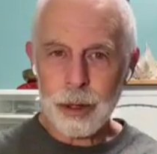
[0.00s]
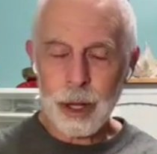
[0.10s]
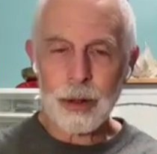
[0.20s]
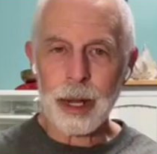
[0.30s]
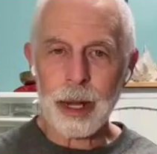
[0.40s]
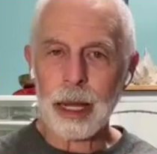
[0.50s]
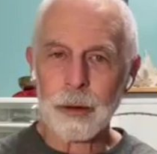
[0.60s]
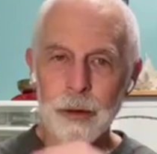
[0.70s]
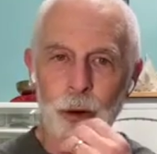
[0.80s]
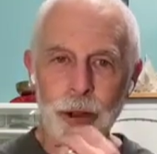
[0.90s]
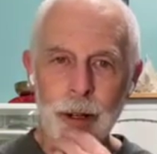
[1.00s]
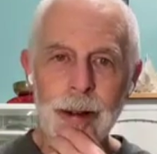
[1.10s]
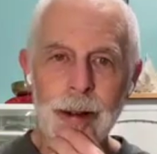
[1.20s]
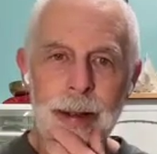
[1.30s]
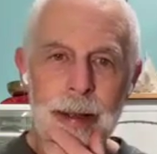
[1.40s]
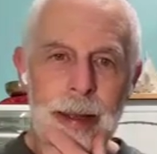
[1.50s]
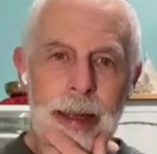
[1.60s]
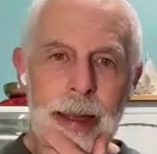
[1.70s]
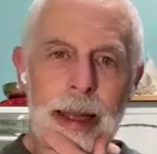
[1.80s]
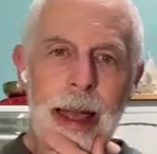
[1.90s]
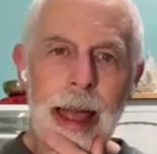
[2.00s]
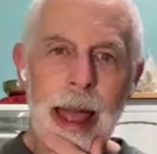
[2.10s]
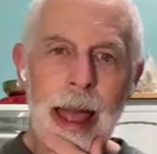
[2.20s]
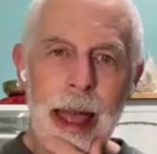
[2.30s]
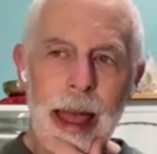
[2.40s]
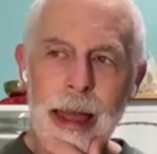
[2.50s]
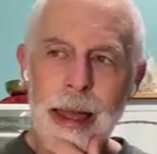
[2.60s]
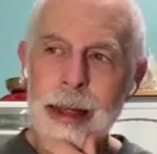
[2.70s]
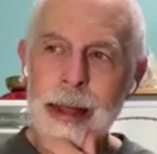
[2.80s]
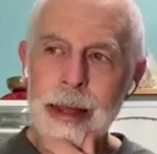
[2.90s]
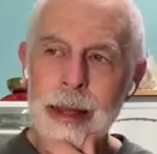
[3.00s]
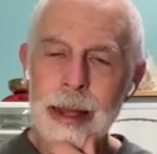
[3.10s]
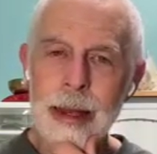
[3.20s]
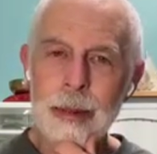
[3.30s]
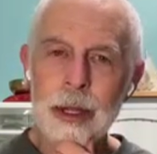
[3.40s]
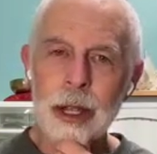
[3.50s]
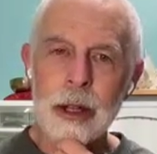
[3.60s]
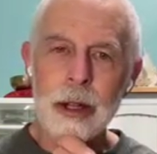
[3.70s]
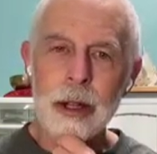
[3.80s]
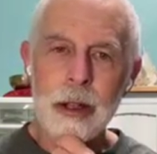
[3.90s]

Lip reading: Southern California, and he was a